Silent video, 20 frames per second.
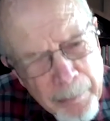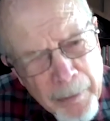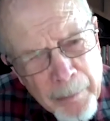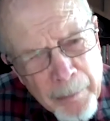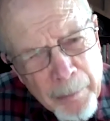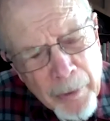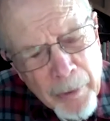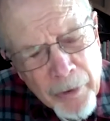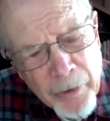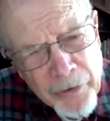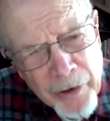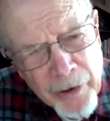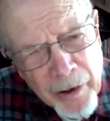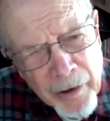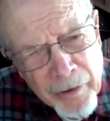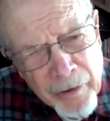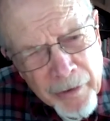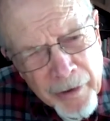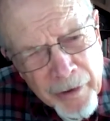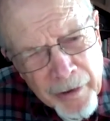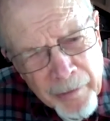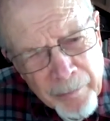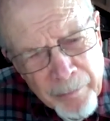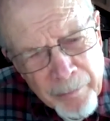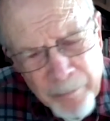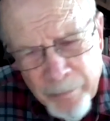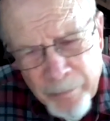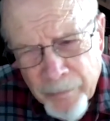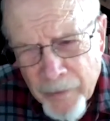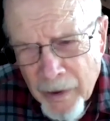not been personality.
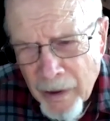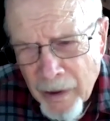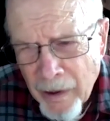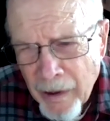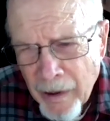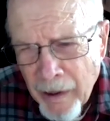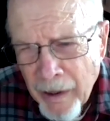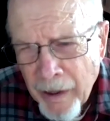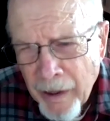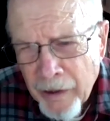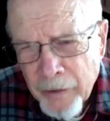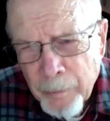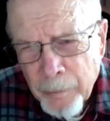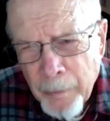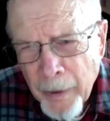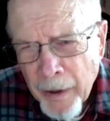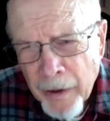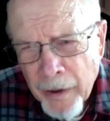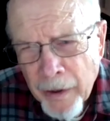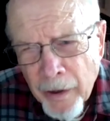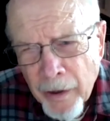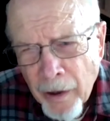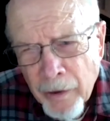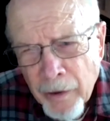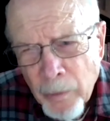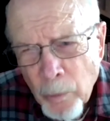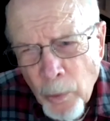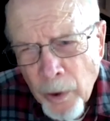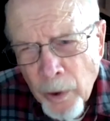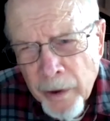It's been an
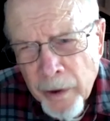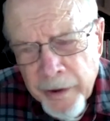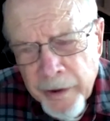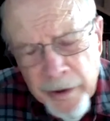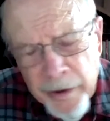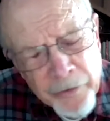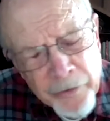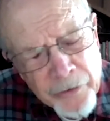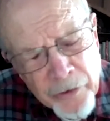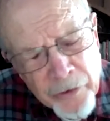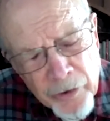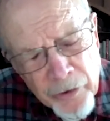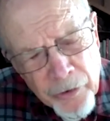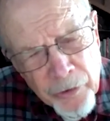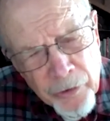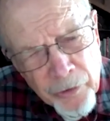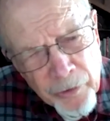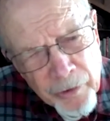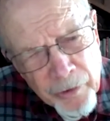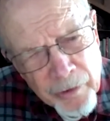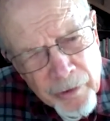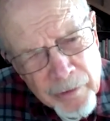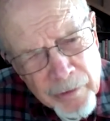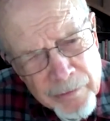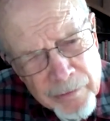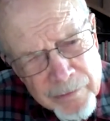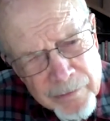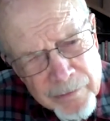unwillingness to learn.